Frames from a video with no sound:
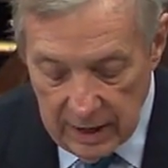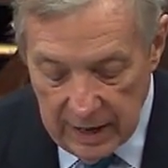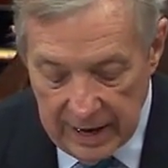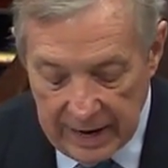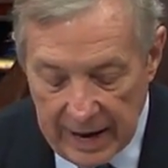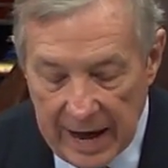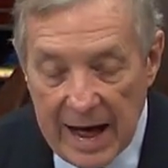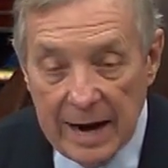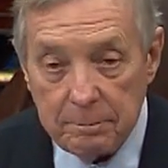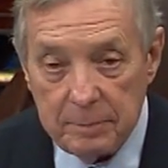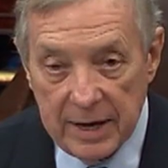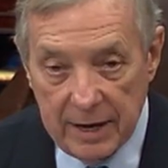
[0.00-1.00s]
a
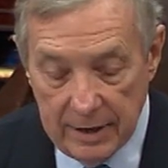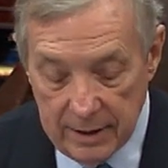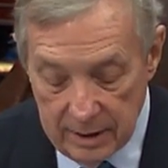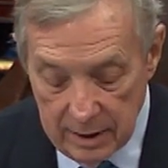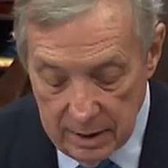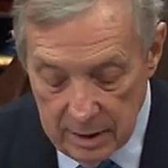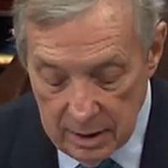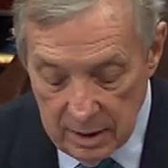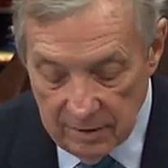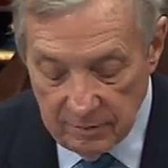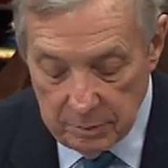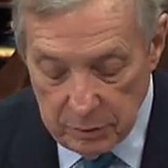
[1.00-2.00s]
hotbed
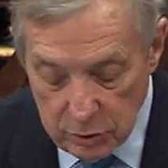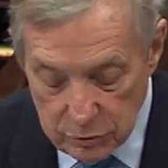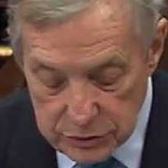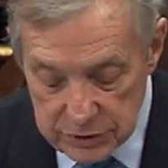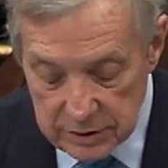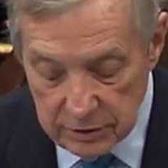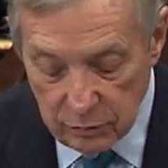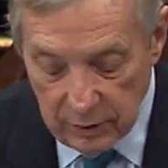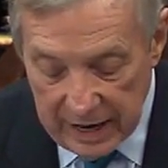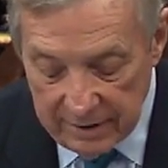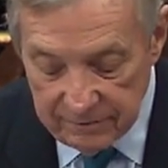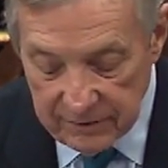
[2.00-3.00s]
of abuse,
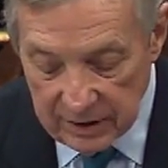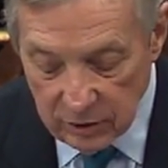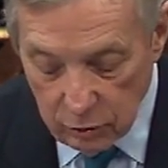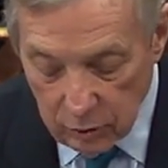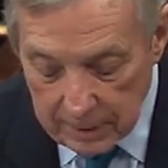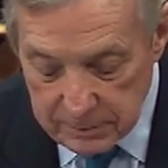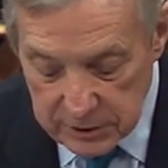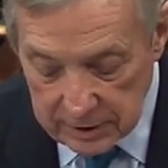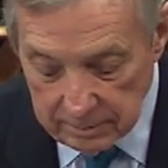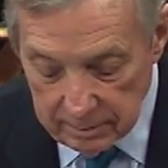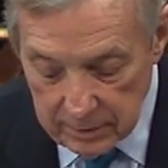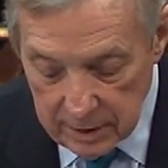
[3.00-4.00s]
graft, and corruption,